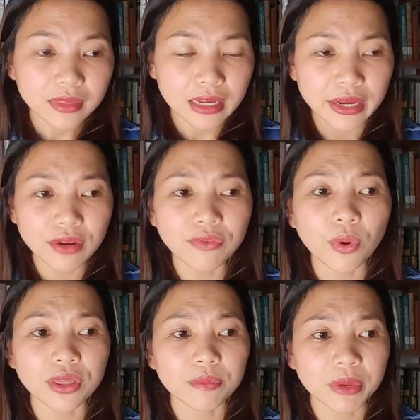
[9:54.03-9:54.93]
and the
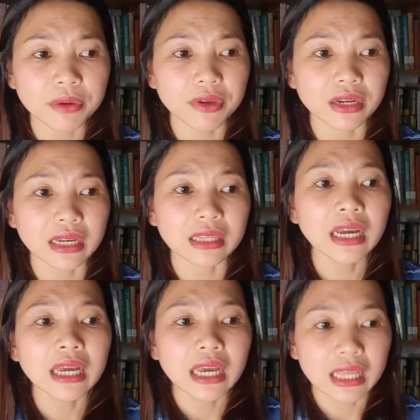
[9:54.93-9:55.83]
fourth period at
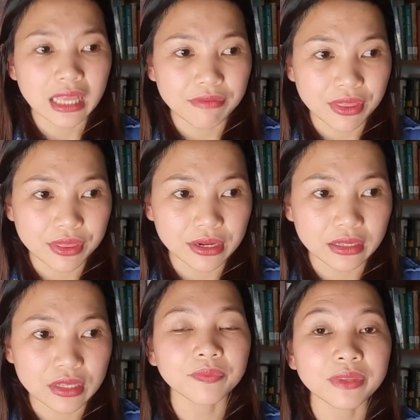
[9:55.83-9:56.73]

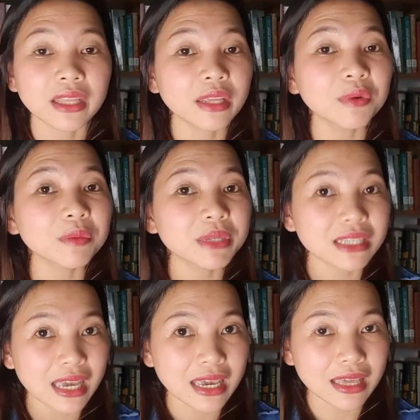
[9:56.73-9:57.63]
11:30. They will be
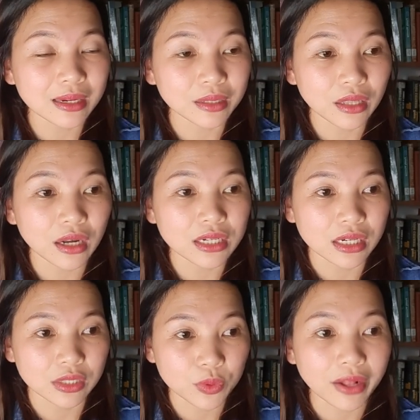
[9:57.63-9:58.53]
taking their lunch
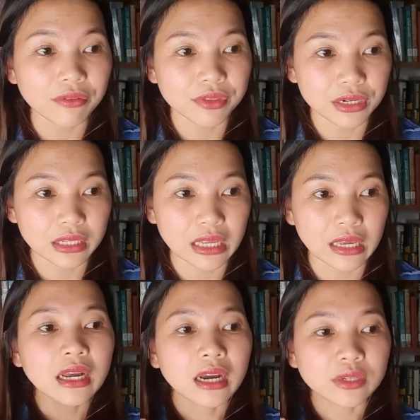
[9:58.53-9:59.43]
at 12:30.
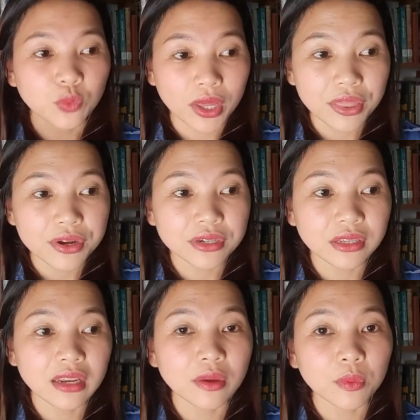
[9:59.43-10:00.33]
At
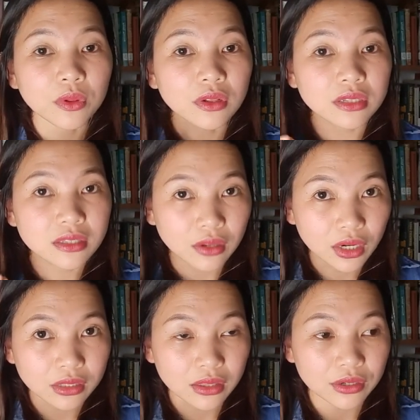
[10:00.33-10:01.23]
1:30, they will
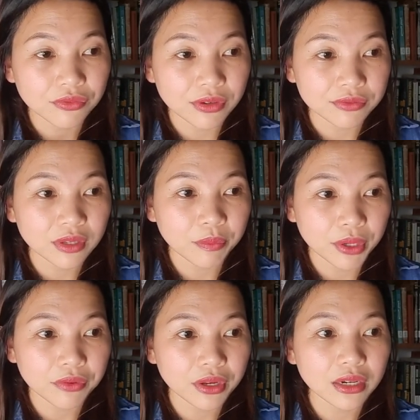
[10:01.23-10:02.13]
start their fifth
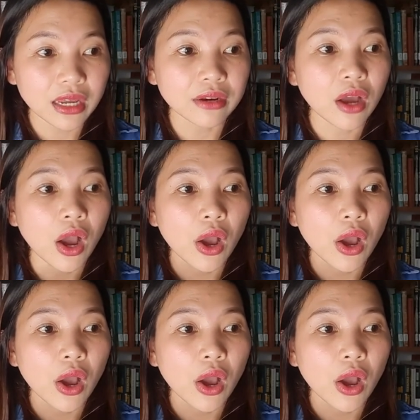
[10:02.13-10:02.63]
period, and